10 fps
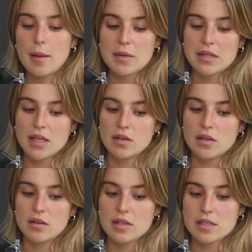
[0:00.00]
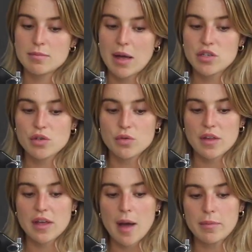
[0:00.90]
But then this magical
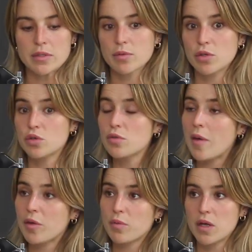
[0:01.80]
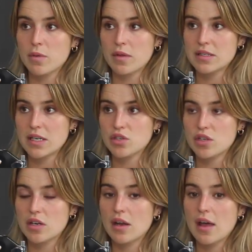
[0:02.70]
thing happens when you do mouth breathe with
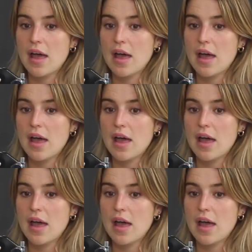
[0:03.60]
intention,